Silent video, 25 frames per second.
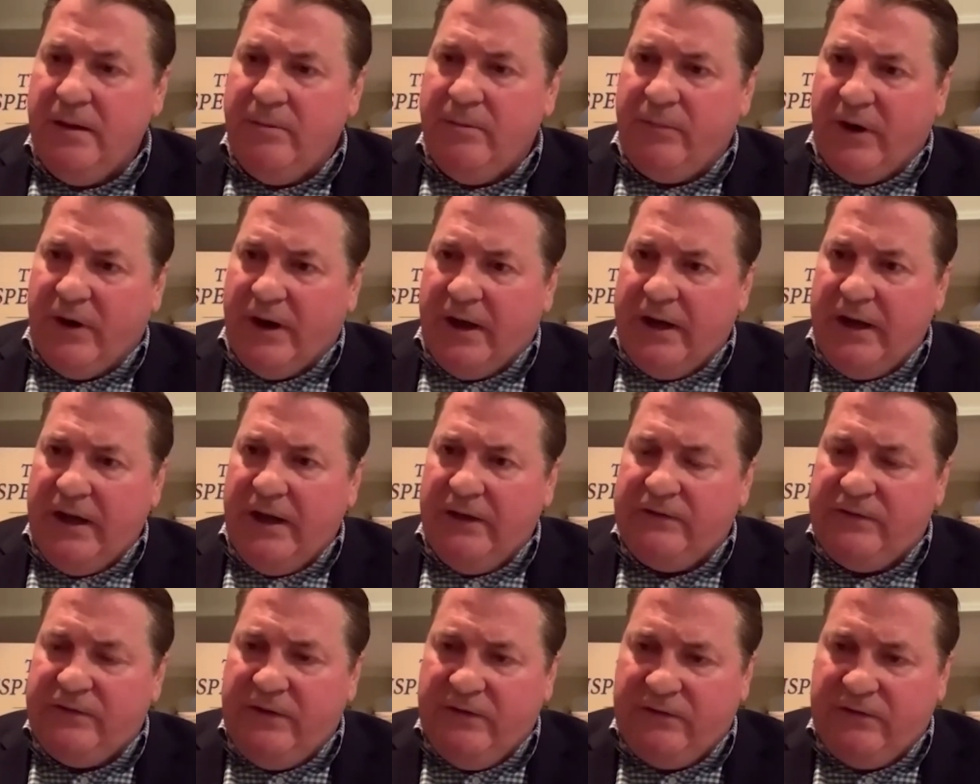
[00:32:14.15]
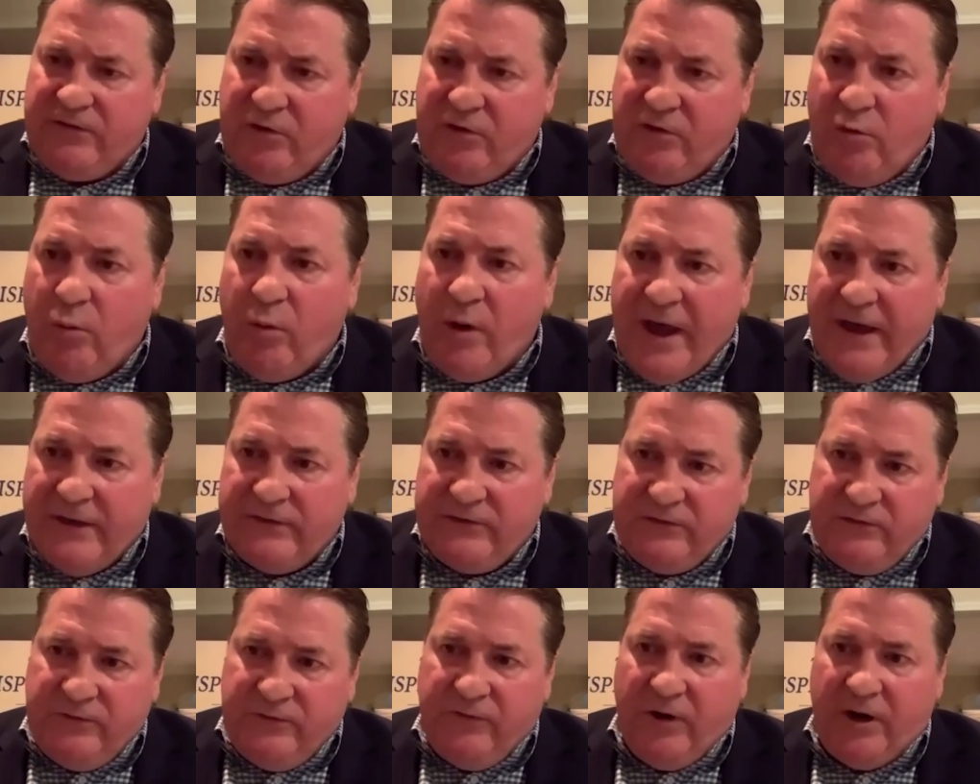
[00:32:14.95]
But it's this
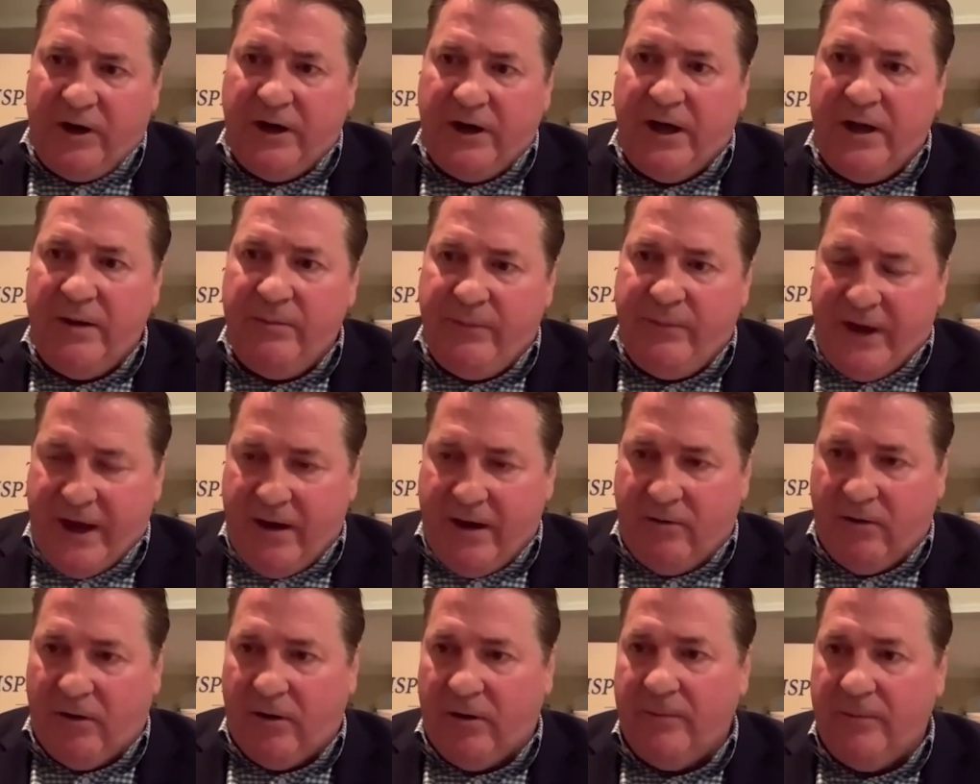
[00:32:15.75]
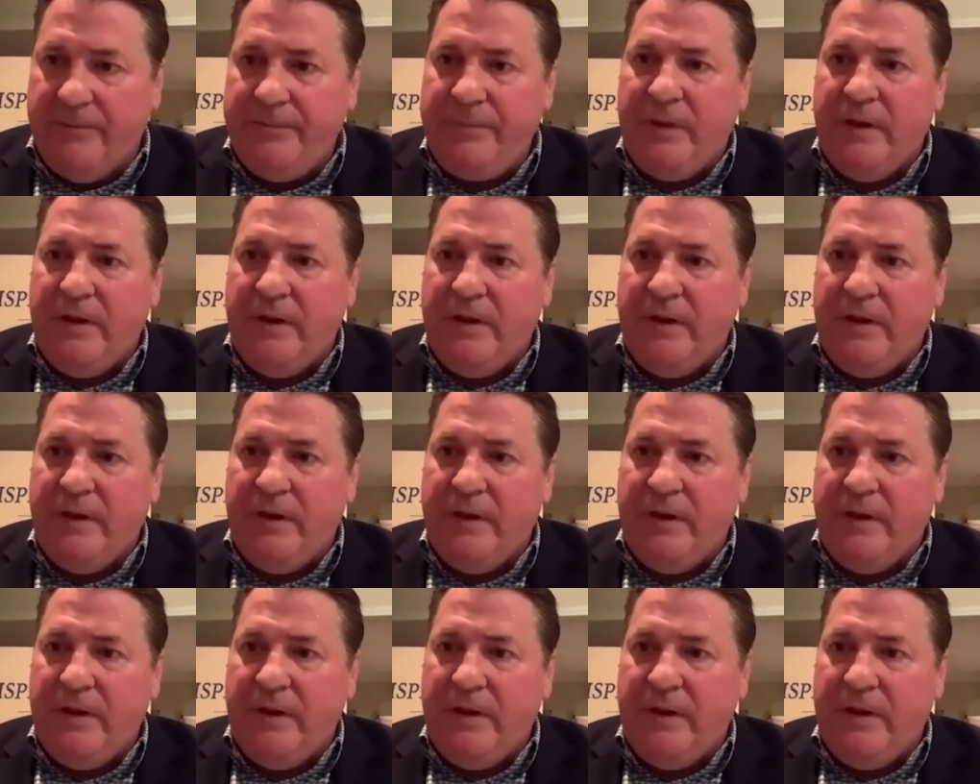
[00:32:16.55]
quest for gunpowder.